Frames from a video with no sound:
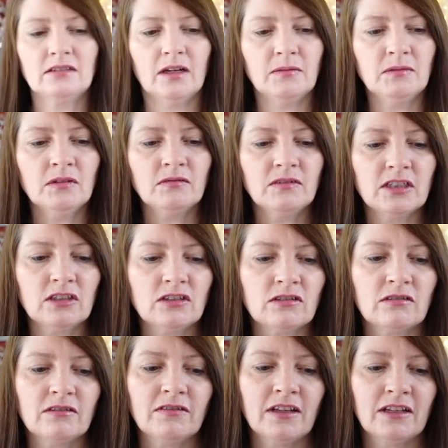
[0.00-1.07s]
I'm not really
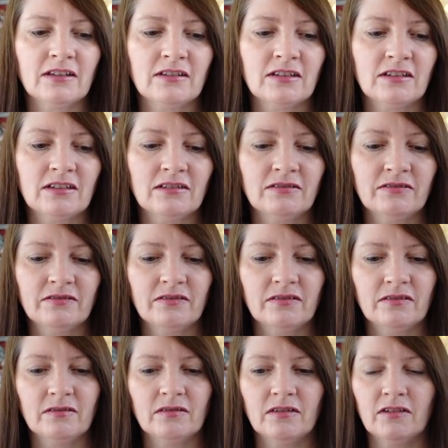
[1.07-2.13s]
sure if that's
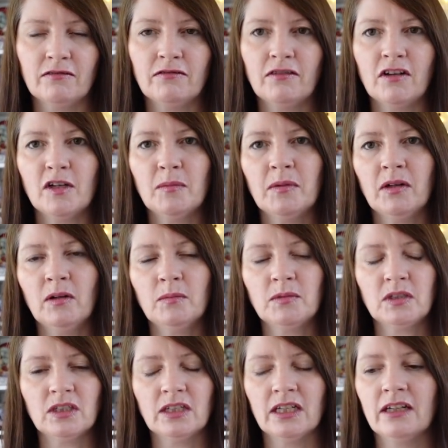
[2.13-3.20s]
a viable
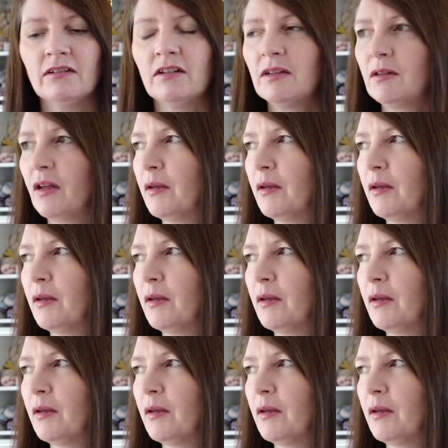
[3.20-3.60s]
option here.